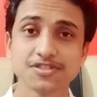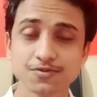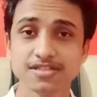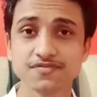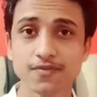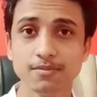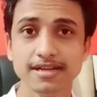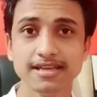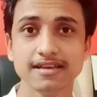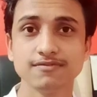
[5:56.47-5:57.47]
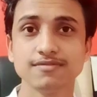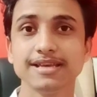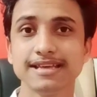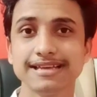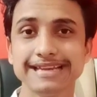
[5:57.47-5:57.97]
the student from India would
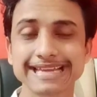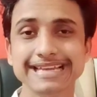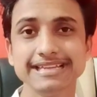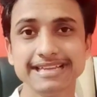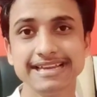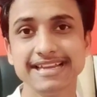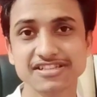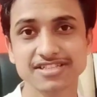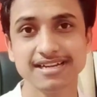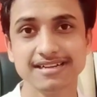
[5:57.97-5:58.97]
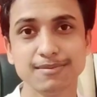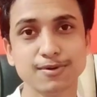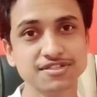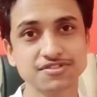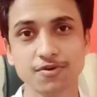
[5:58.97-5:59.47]
be really, really excited
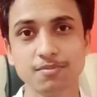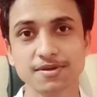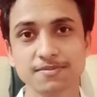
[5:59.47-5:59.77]
about this topic.